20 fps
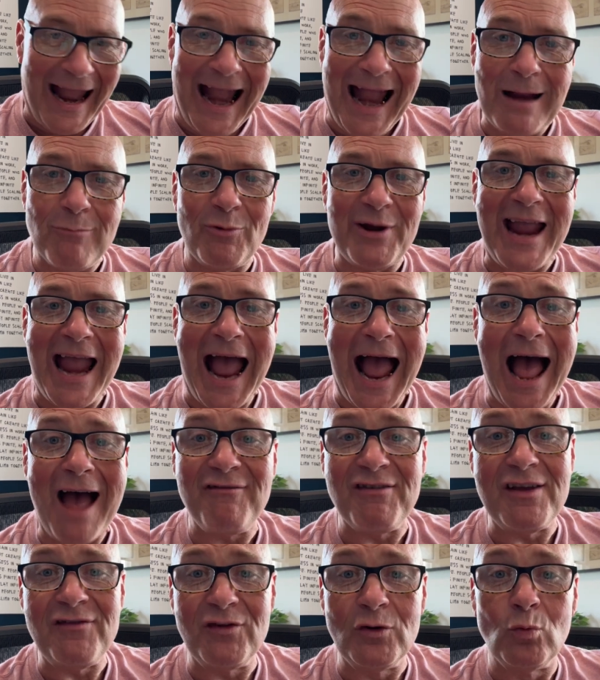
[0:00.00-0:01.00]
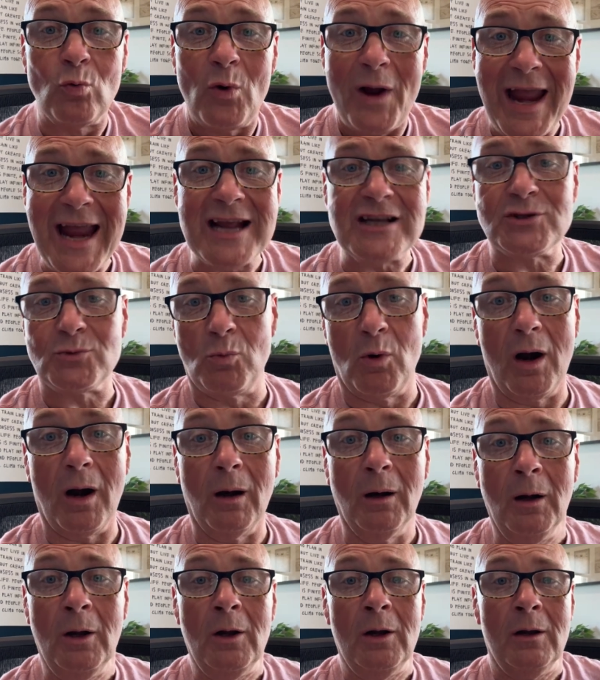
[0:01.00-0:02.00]
And we have even weeks
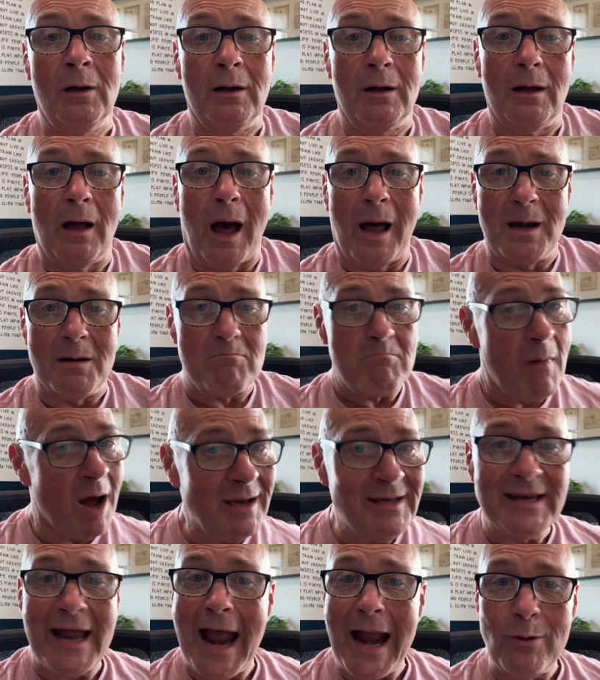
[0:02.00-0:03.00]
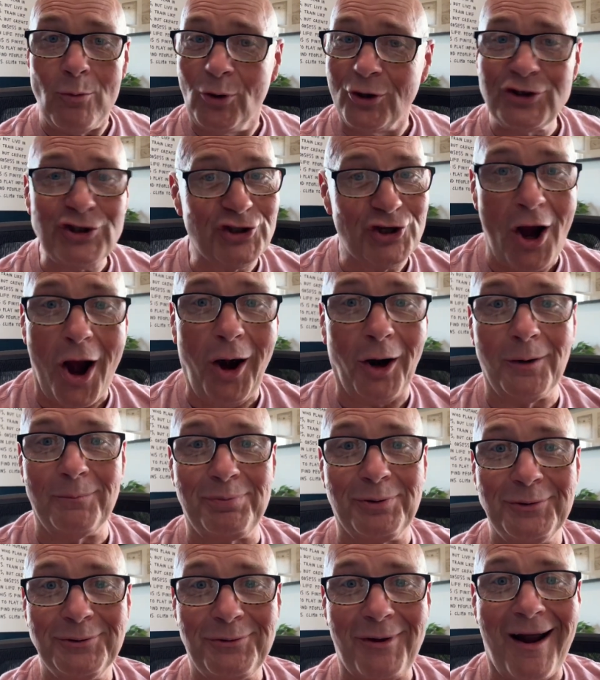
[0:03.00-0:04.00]
where on a Monday, we're
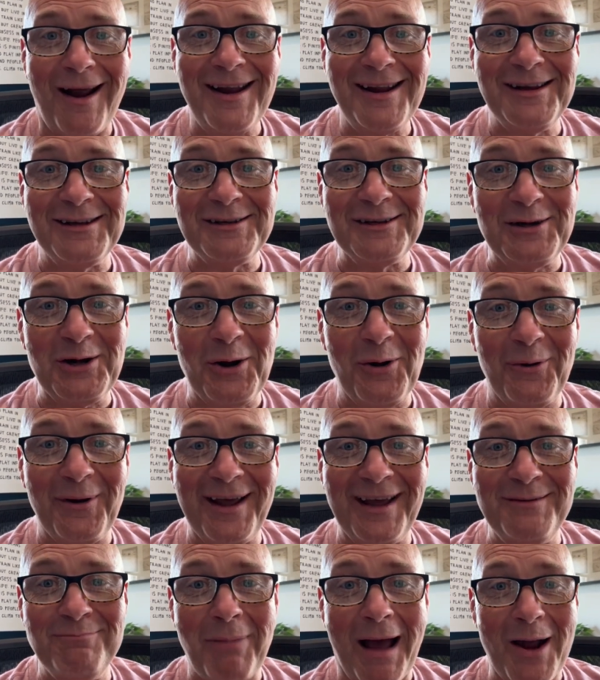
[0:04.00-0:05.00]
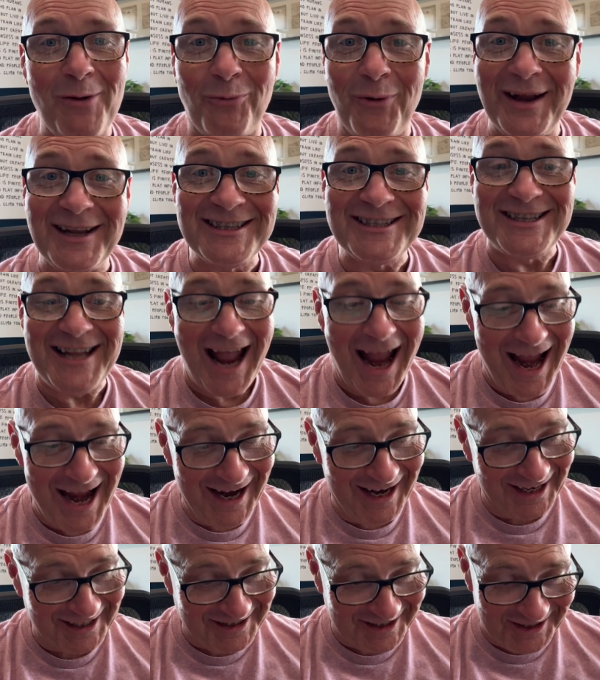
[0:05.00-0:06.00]
sharp, right? And by
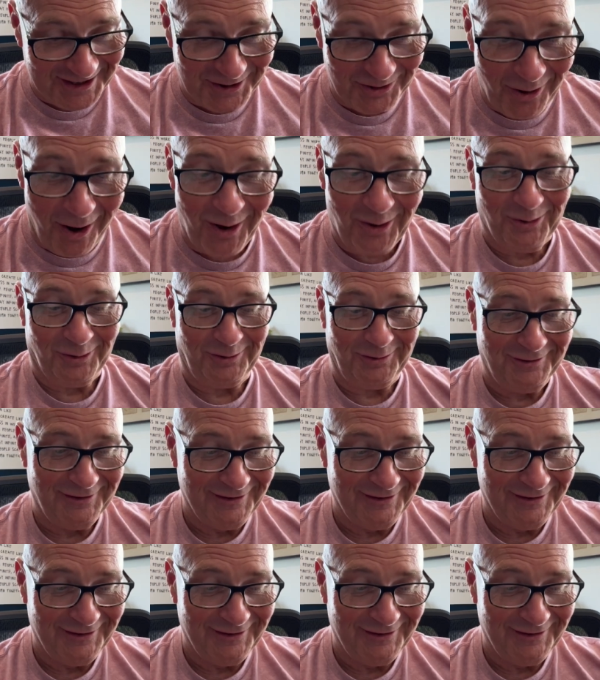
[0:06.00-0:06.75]
Wednesday, it's a struggle.